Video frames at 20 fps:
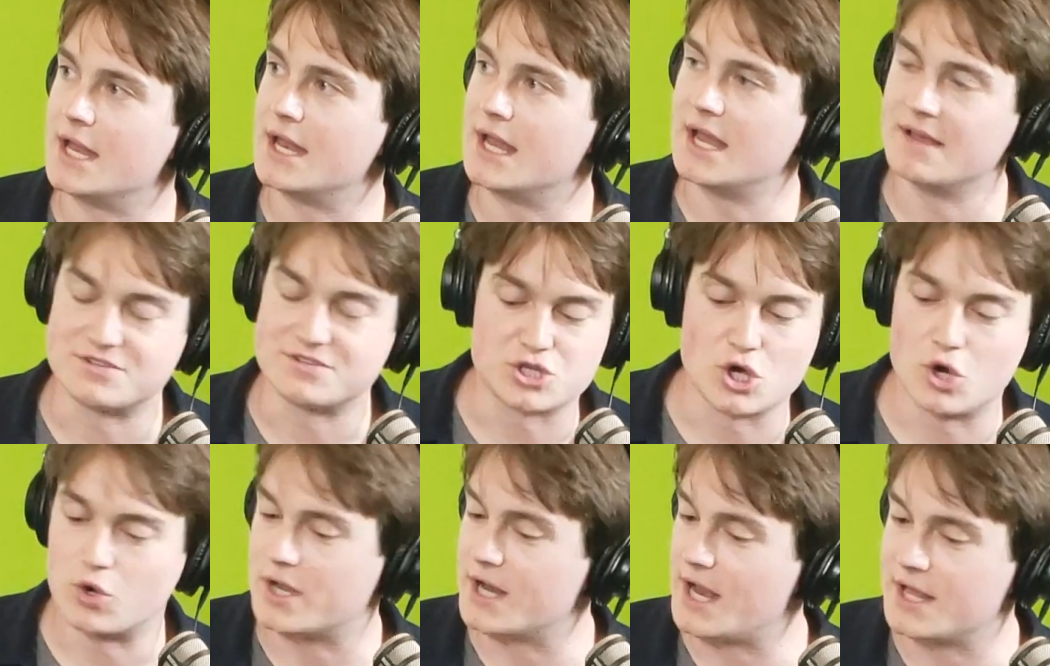if
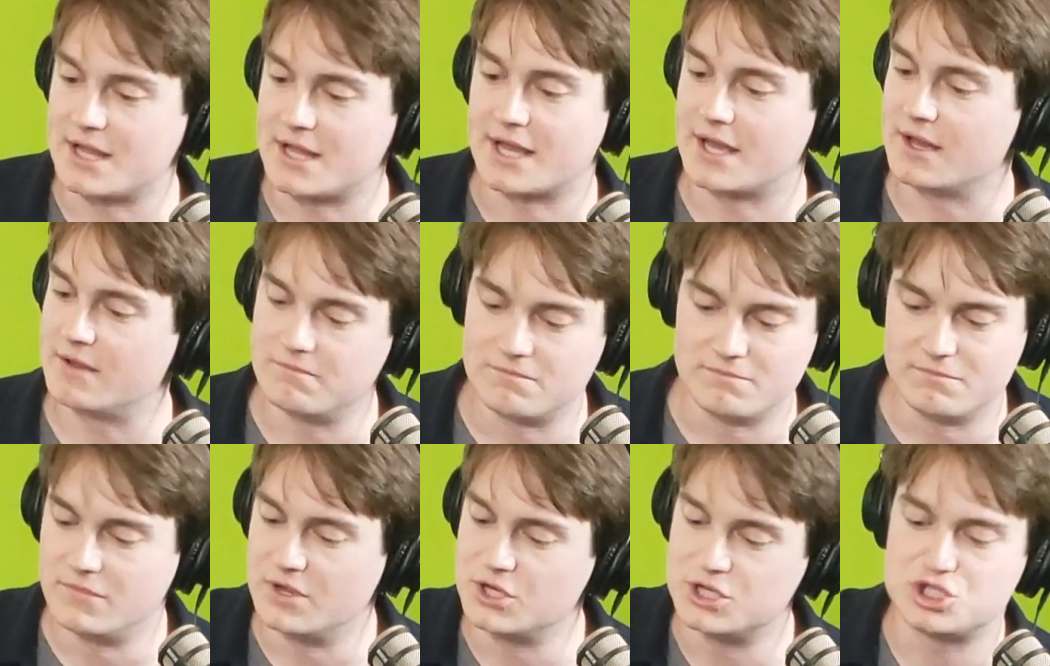so can I
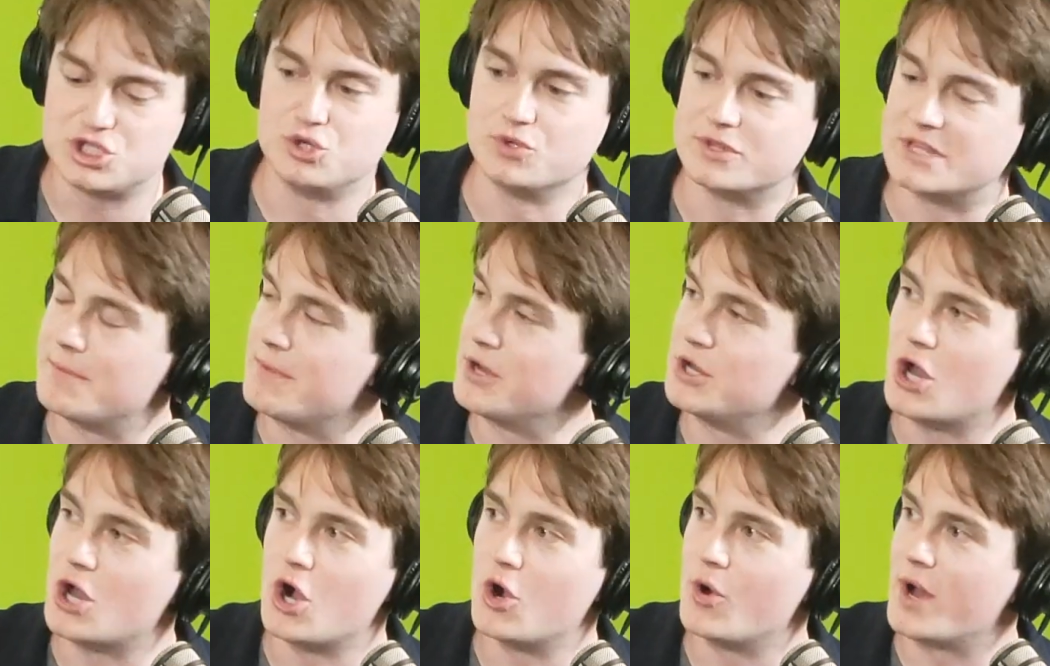shoot them a
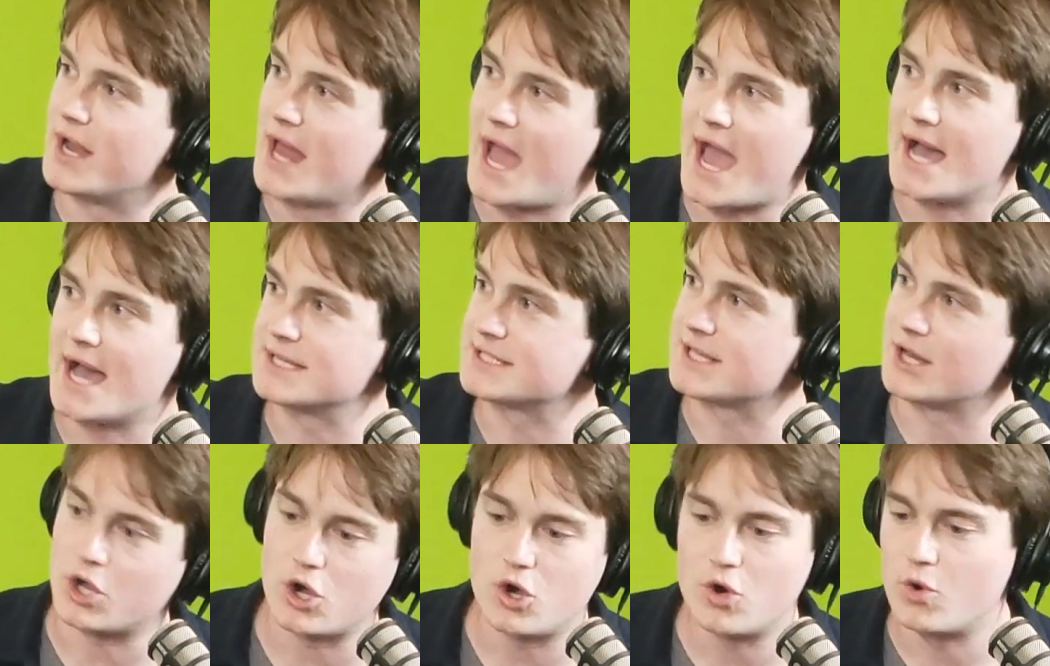note and ask
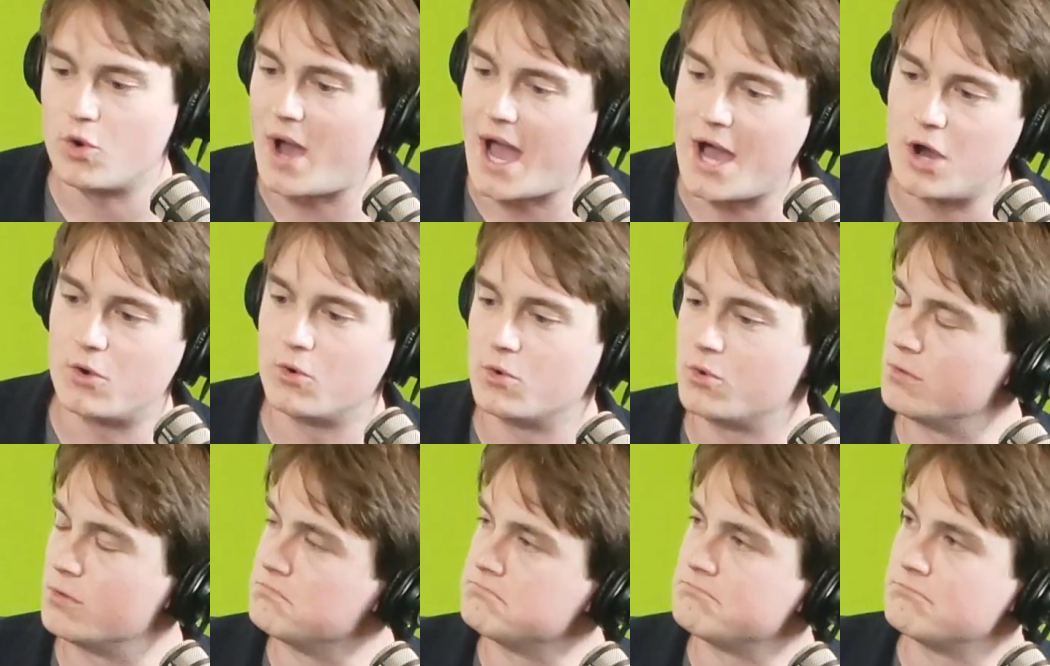like, oh,
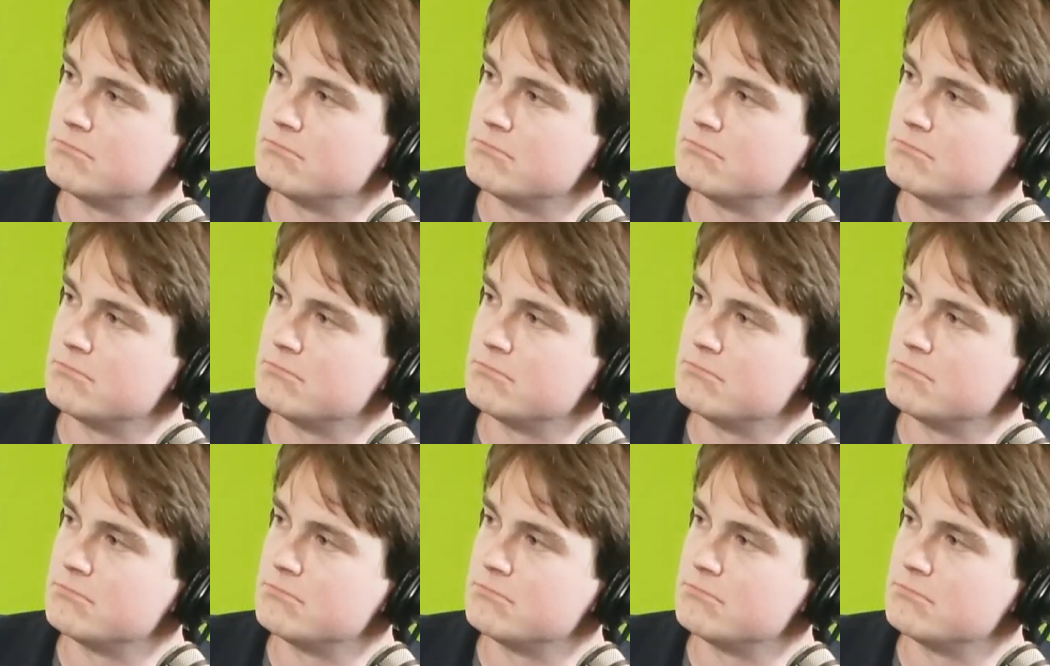how